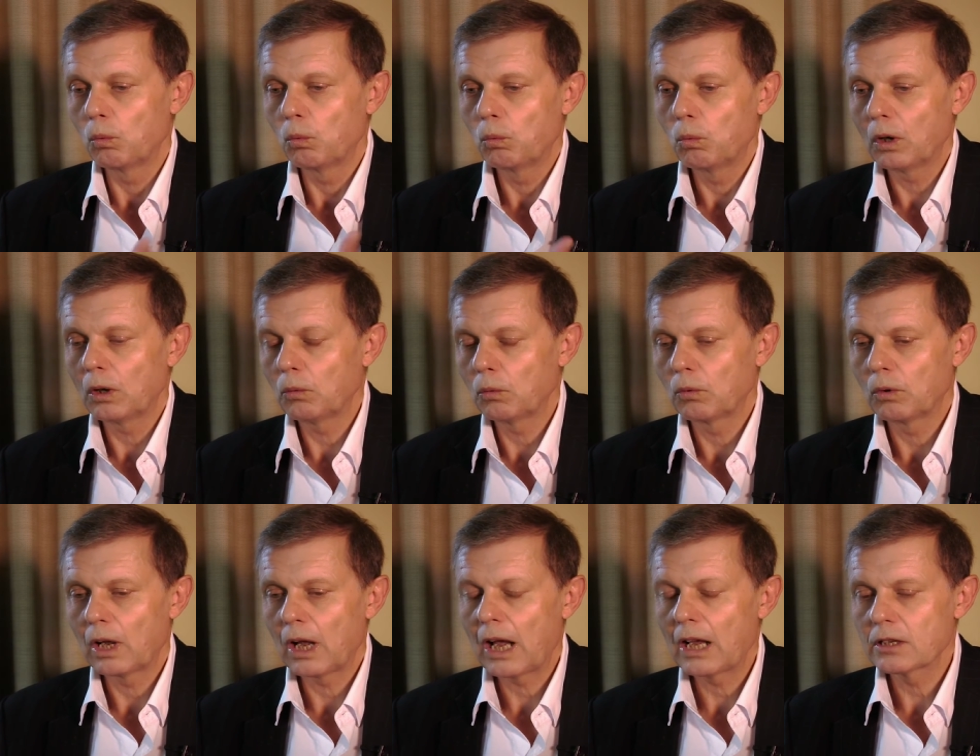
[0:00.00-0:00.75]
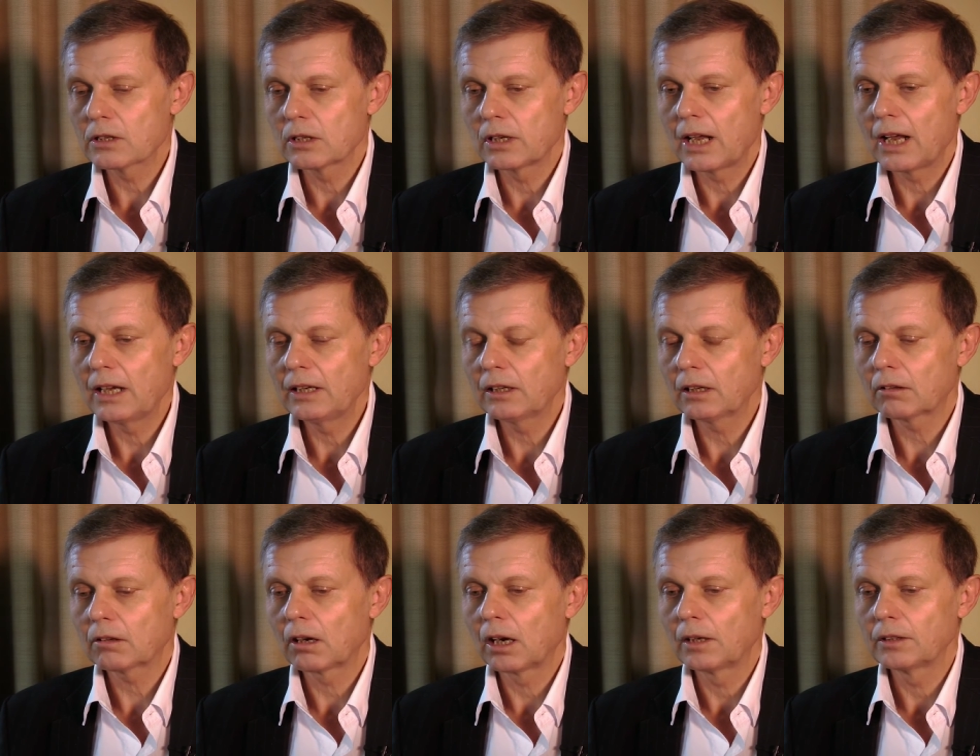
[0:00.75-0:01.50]
what, as an
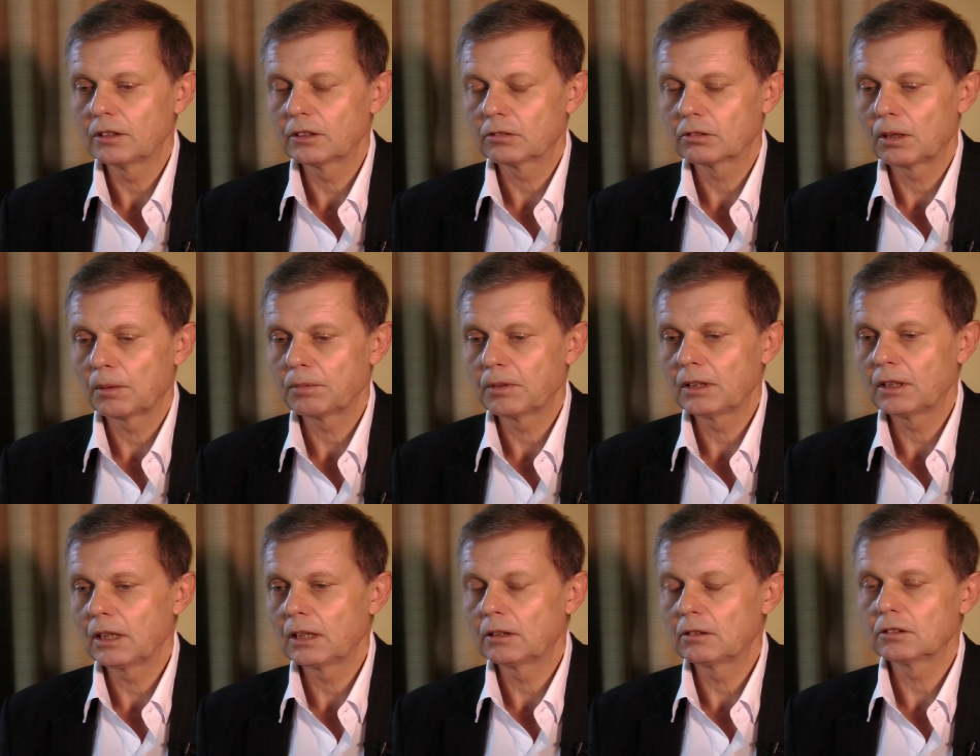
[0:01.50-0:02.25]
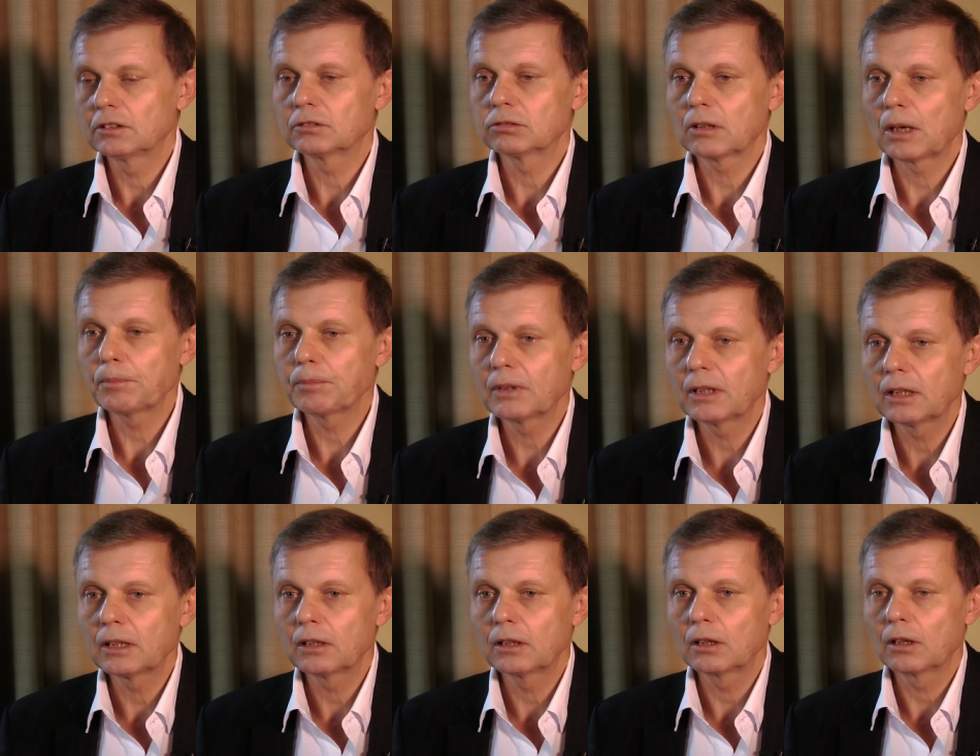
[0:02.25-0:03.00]
endocrine disruptor, they're
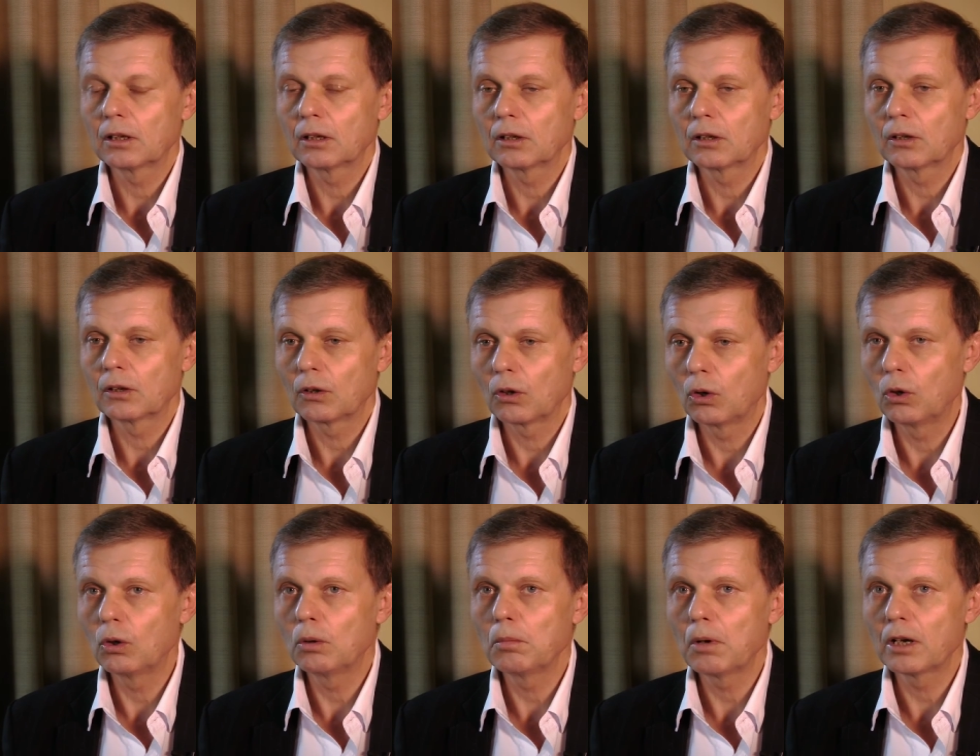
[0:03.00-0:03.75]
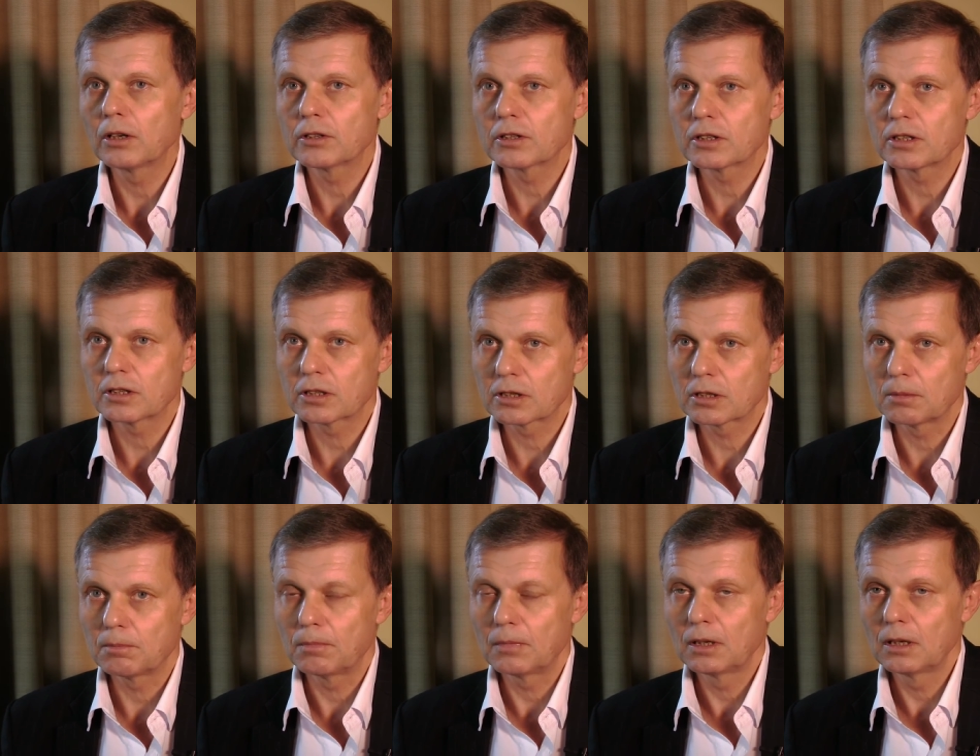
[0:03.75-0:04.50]
disrupting the hormone
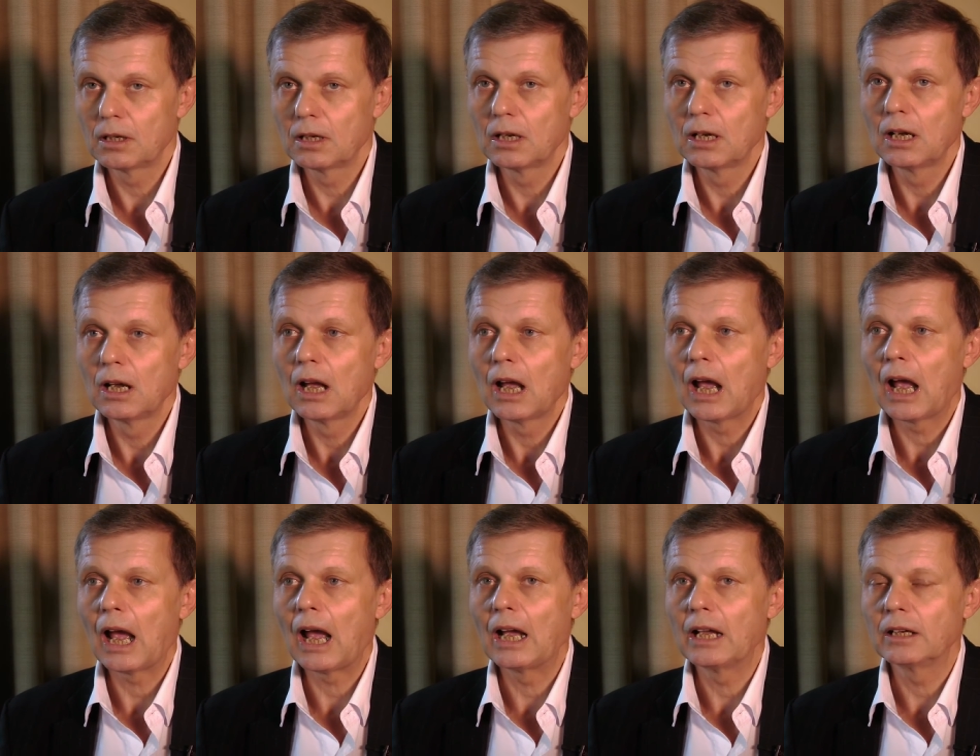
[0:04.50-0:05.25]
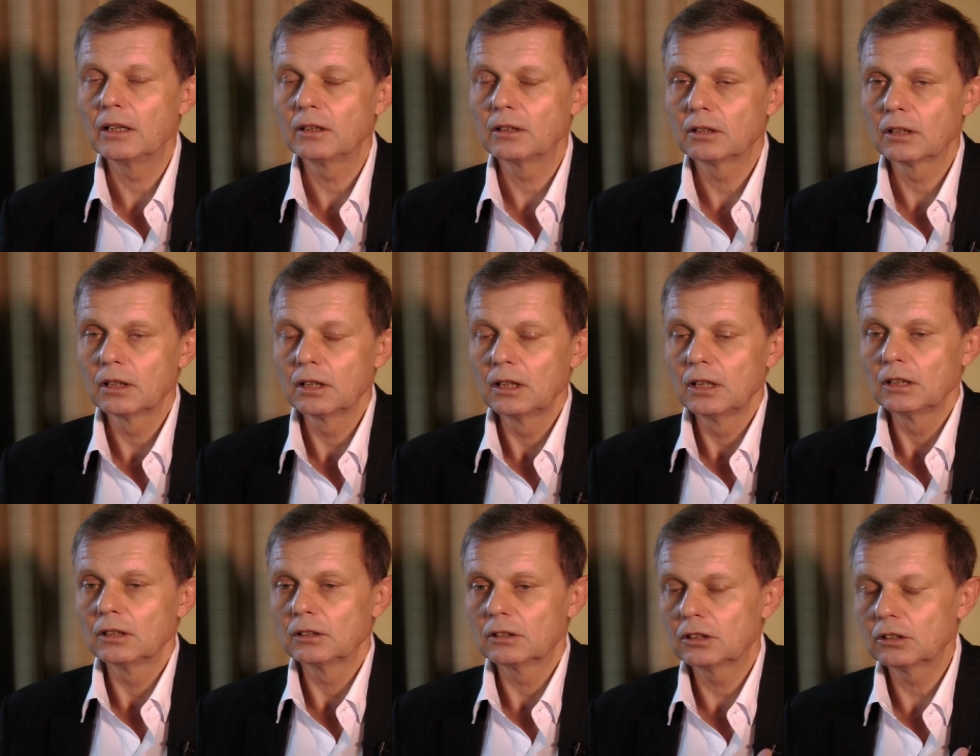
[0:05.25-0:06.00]
system and
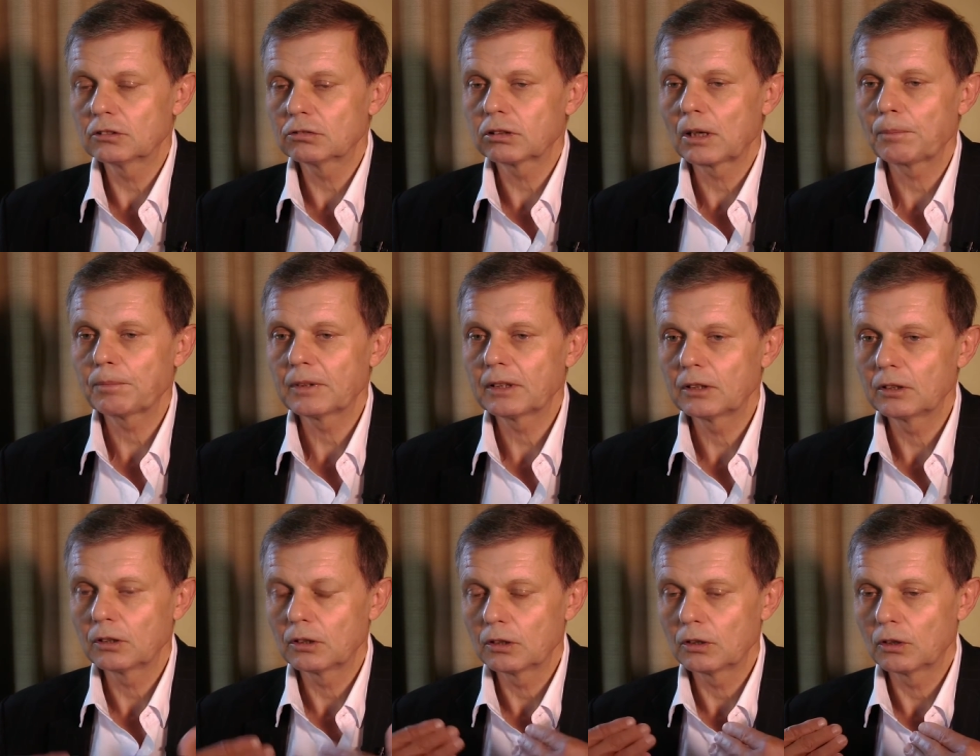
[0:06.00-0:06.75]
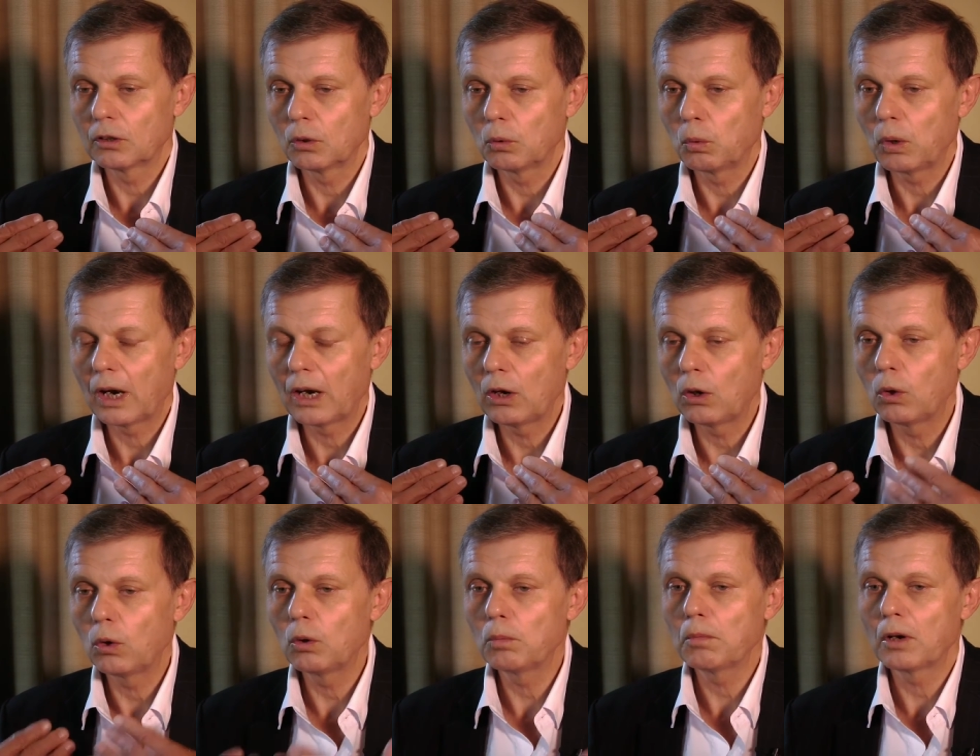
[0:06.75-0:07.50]
disrupting the way
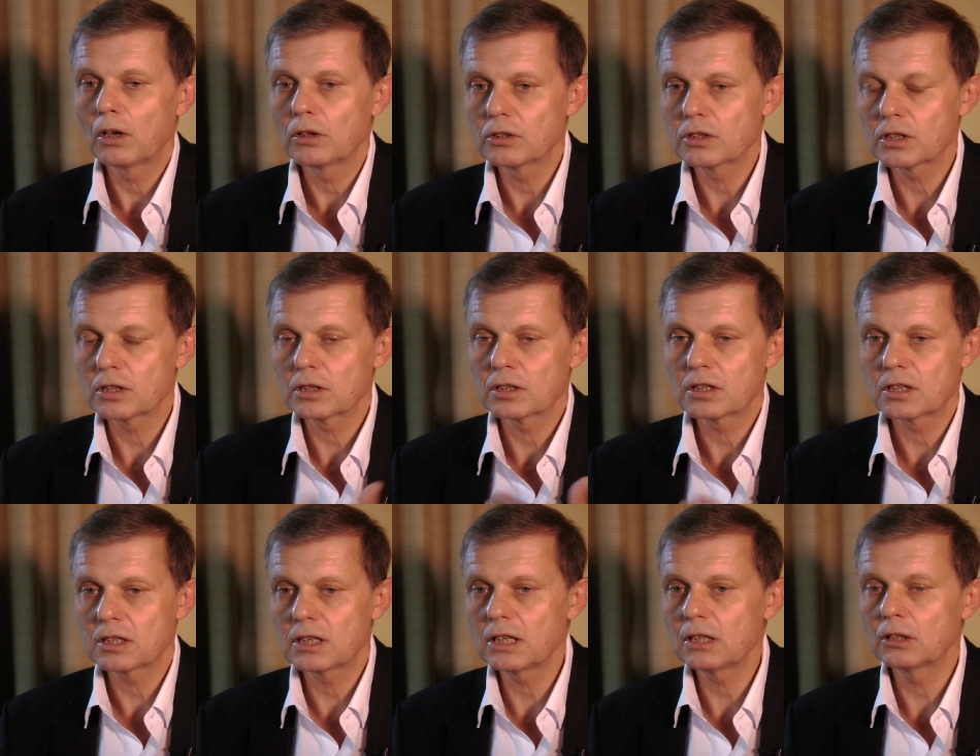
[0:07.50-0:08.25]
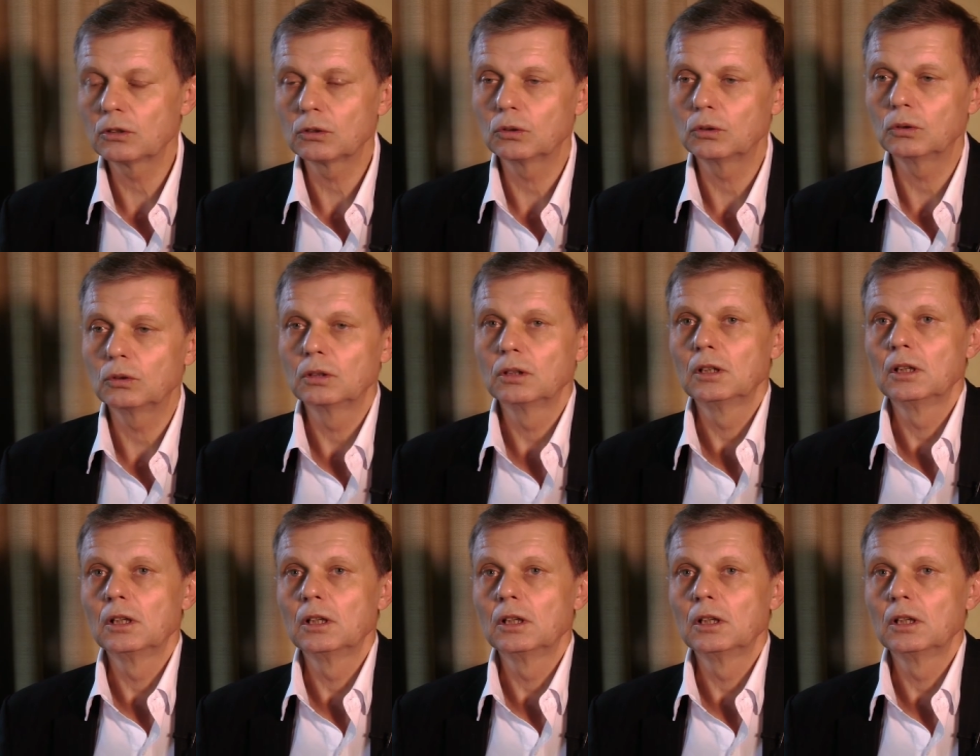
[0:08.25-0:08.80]
hormones signal